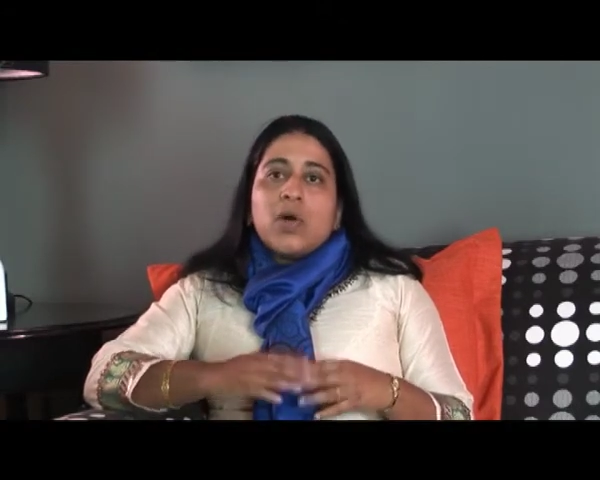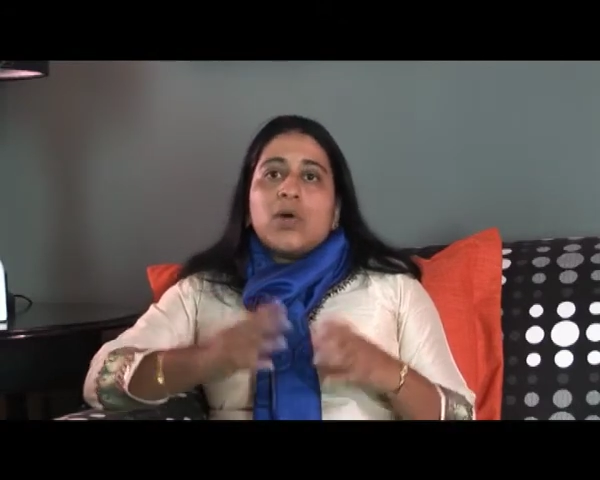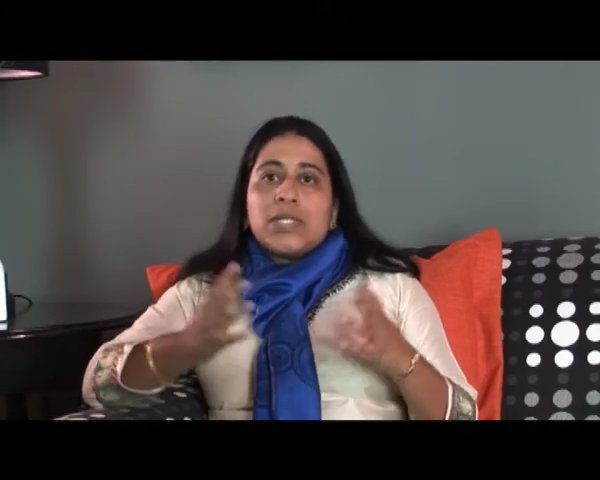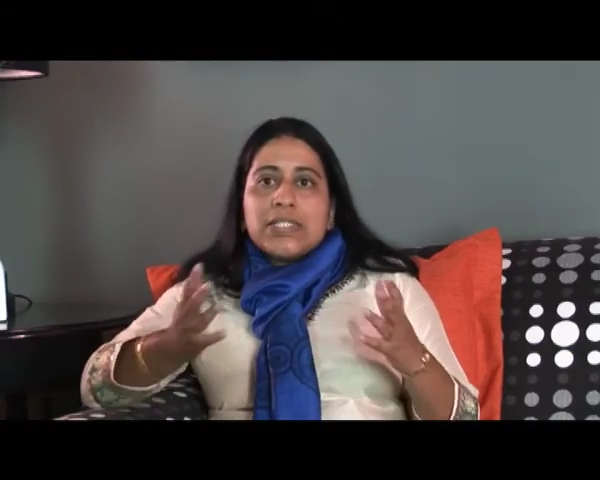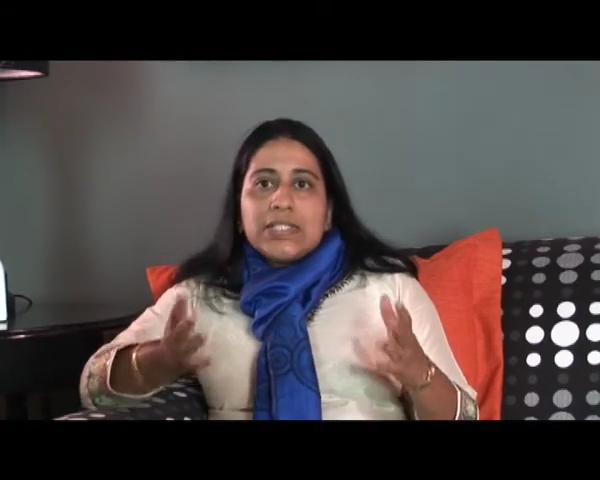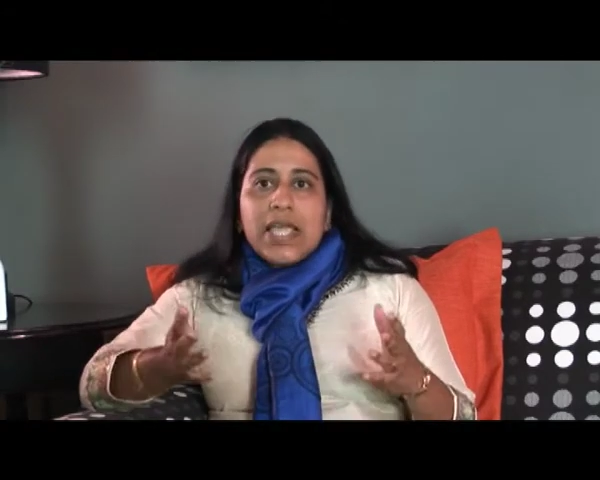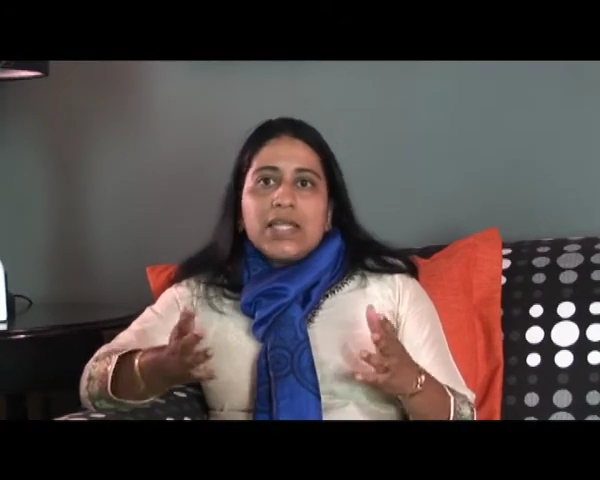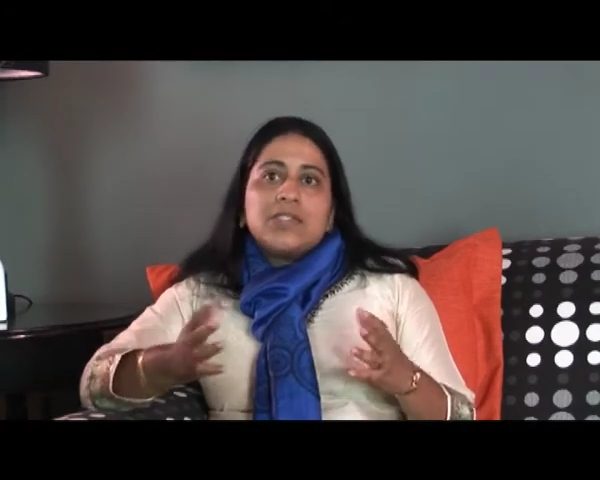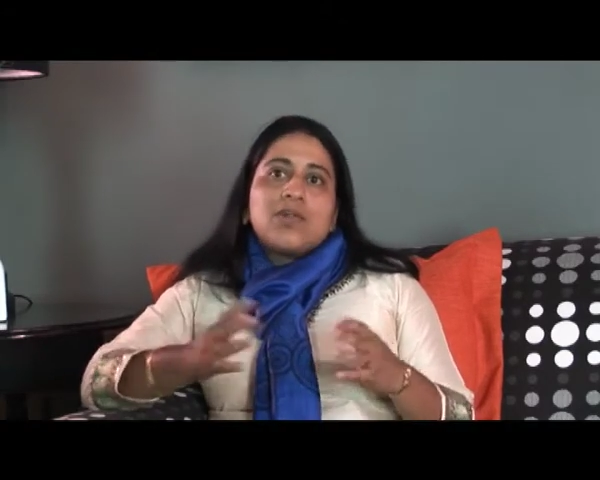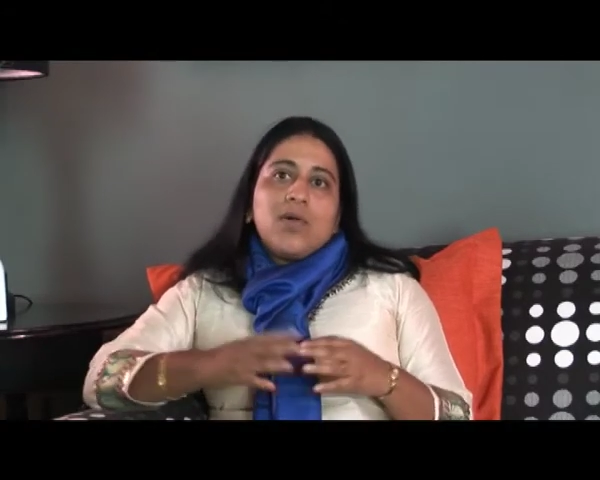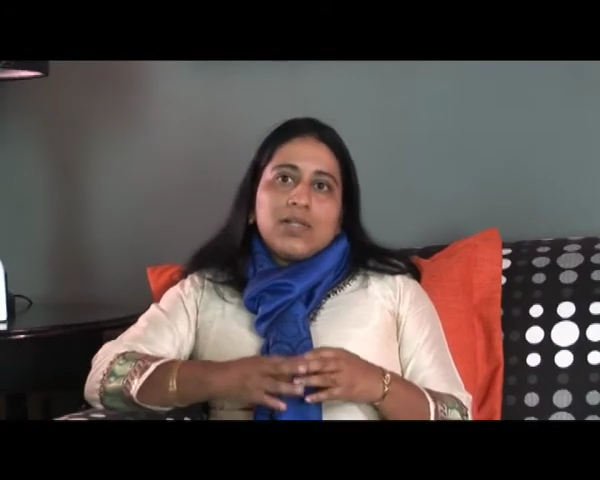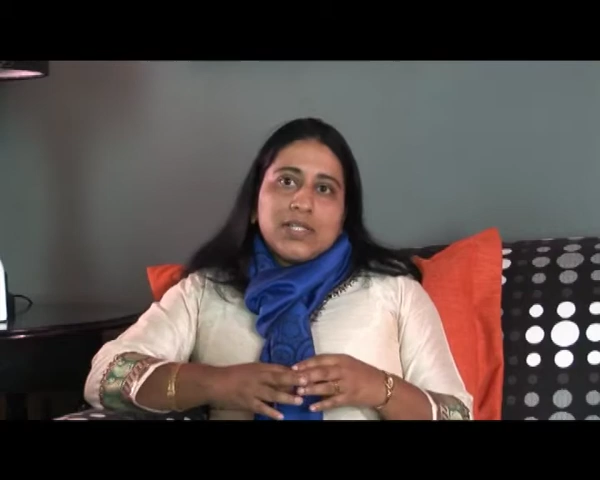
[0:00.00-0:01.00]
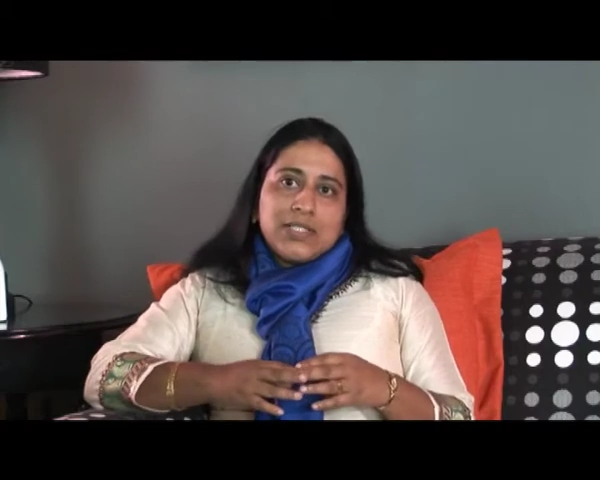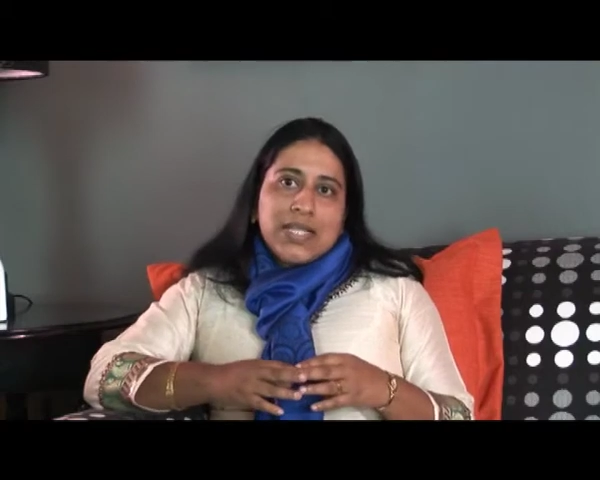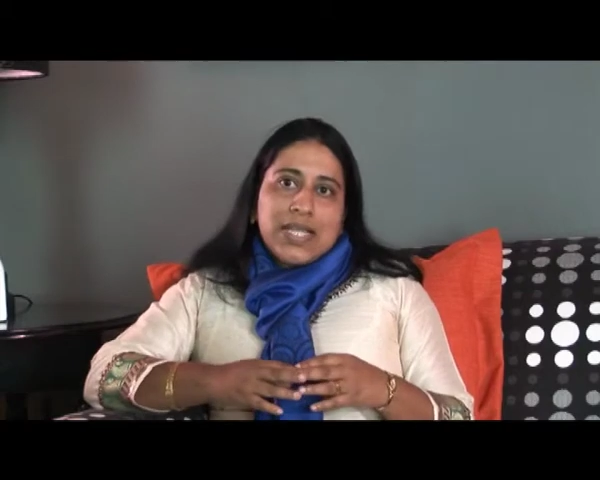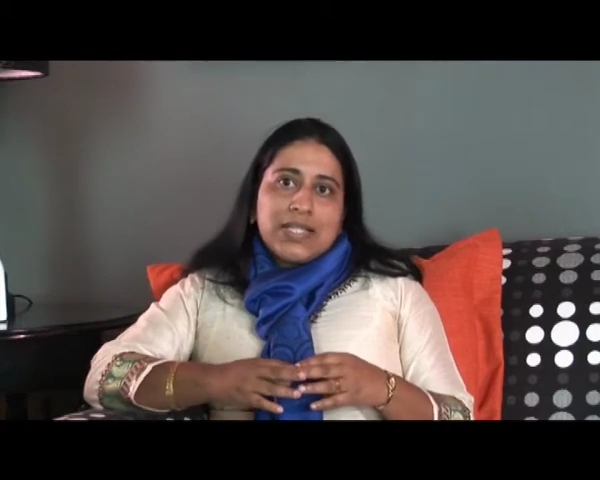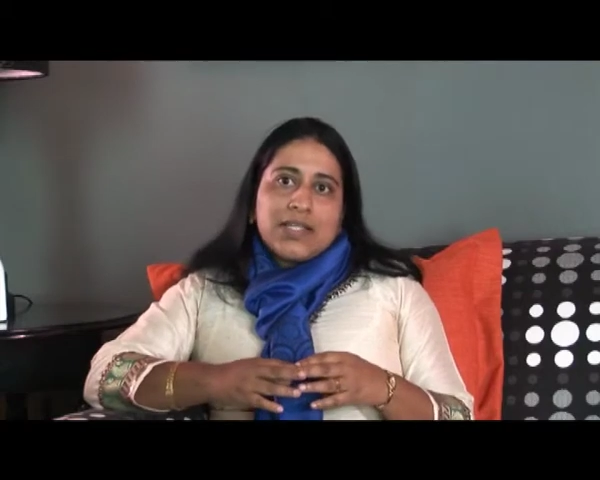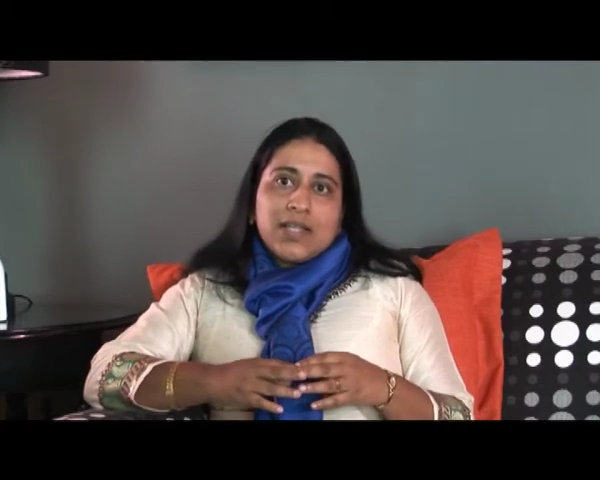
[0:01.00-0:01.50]
or contains all the
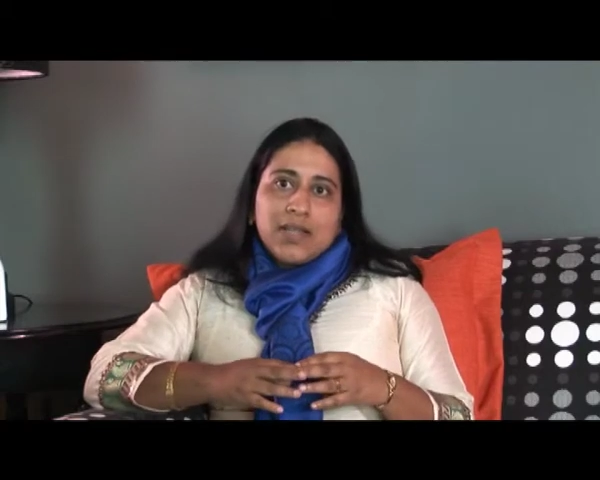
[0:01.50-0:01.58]
genetic